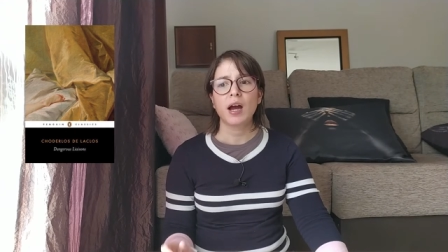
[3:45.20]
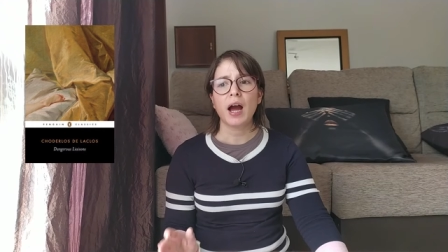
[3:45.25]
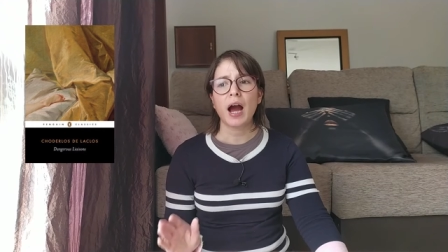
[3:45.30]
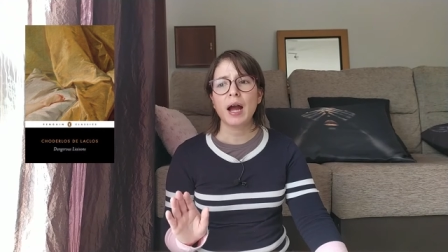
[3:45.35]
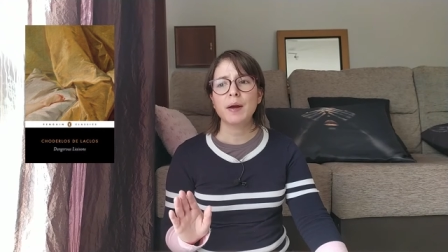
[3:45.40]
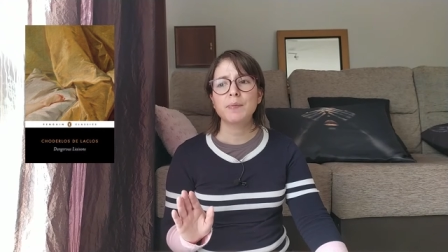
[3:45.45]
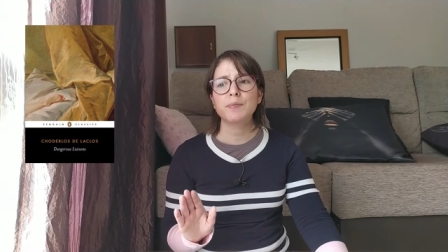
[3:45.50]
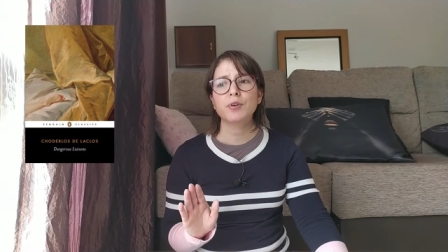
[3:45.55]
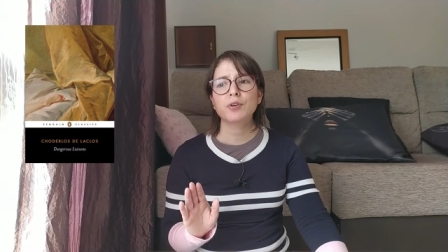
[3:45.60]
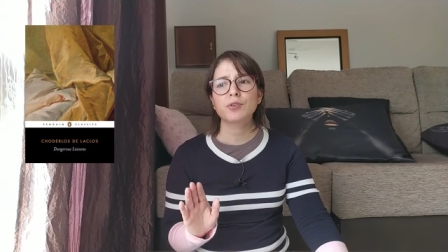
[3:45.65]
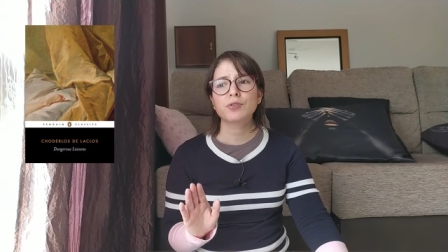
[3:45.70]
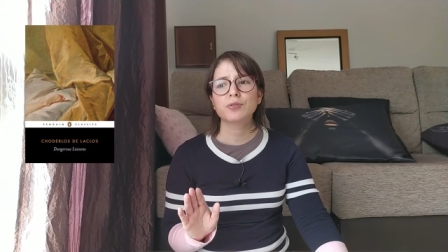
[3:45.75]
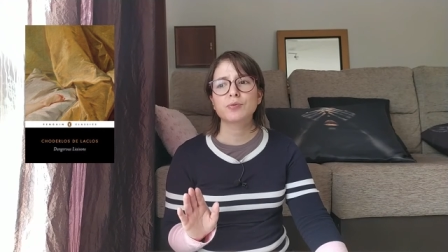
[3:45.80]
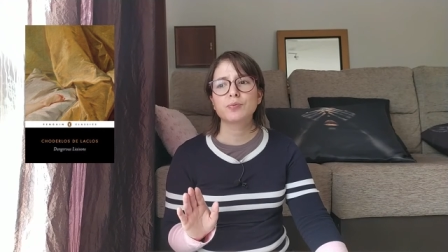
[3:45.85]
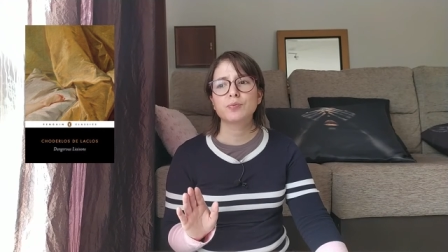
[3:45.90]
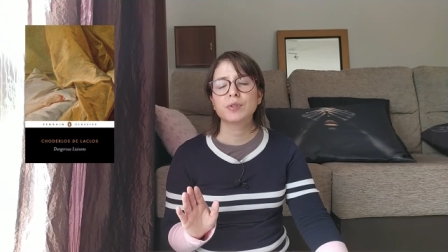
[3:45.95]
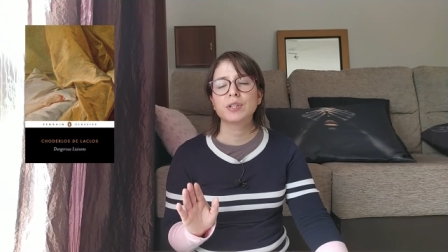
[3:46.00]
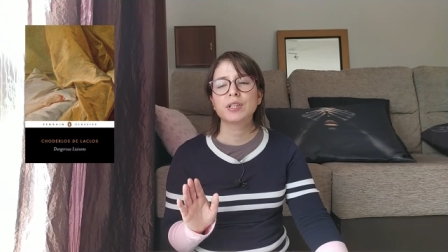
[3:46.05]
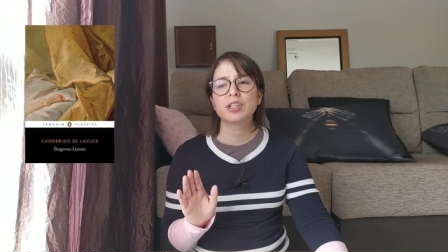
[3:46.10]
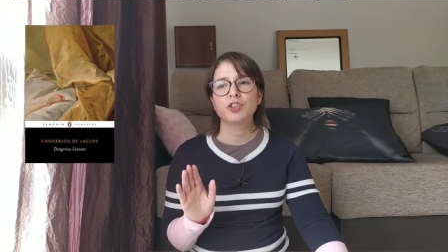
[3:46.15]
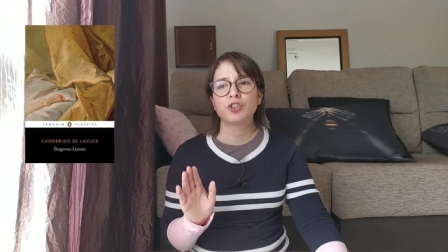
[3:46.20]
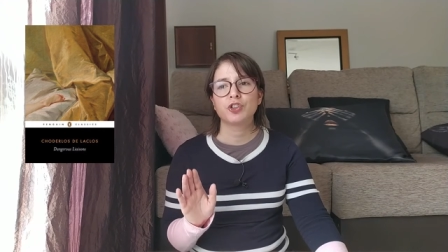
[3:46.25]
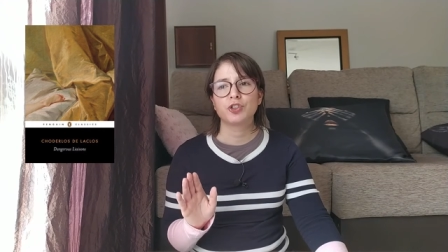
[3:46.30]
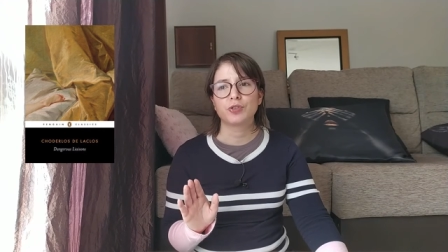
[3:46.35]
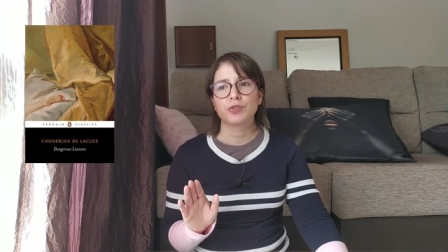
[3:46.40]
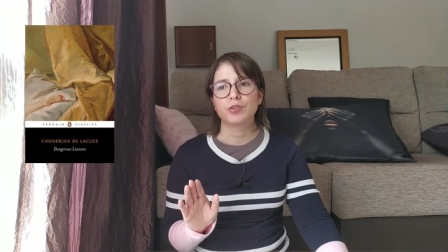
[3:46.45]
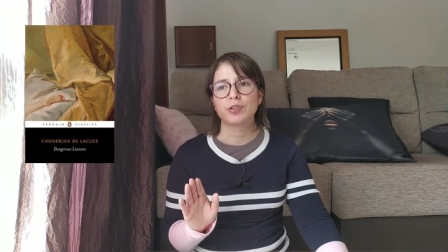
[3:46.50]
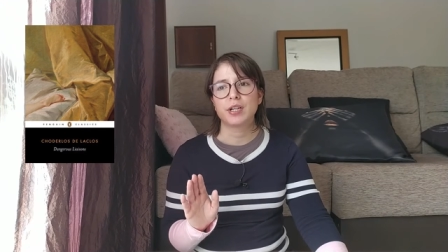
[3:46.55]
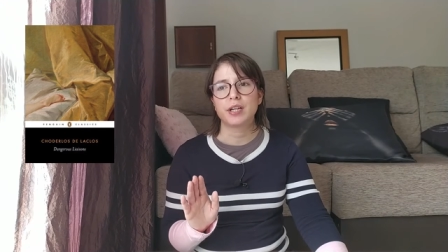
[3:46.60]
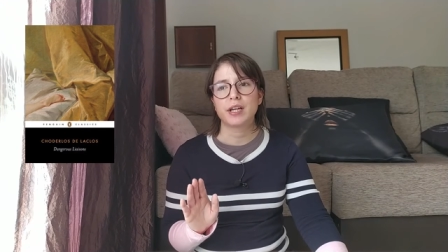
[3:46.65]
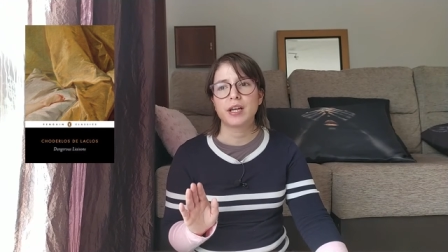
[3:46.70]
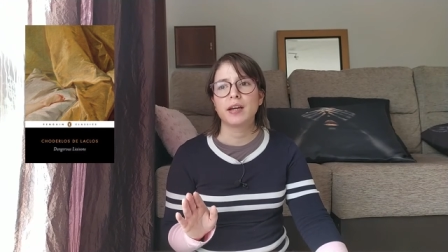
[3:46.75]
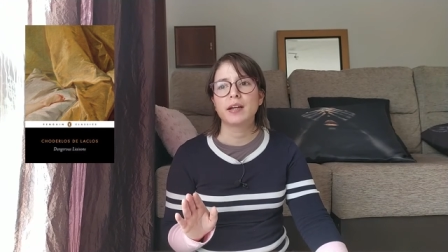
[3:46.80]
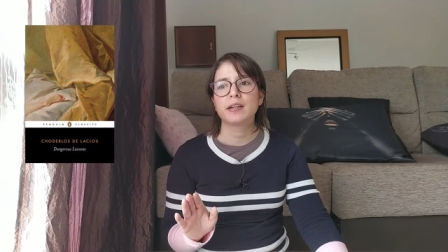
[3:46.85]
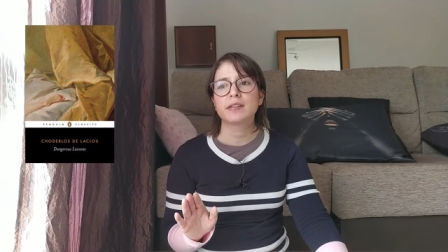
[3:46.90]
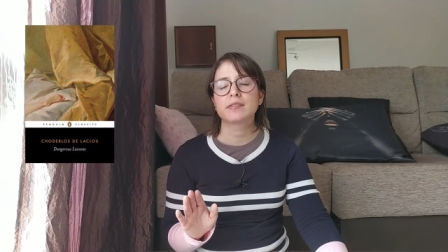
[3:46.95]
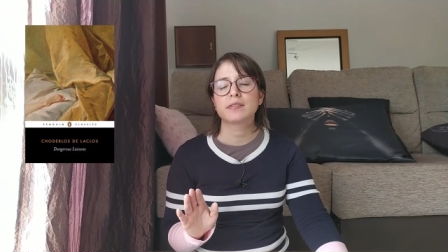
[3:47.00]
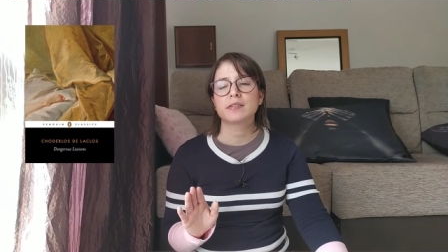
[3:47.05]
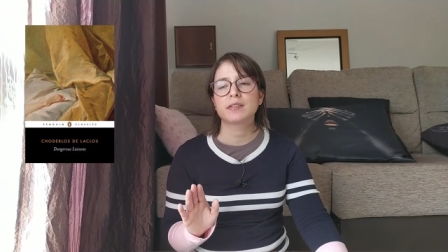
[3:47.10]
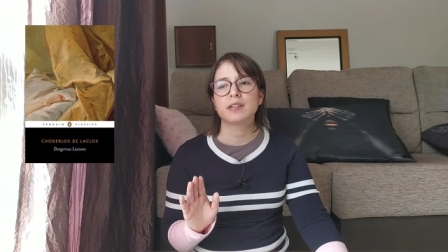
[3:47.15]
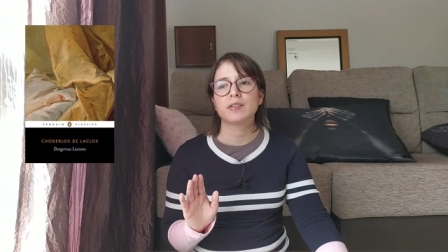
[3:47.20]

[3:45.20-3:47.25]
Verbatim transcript: I'm not really sure yet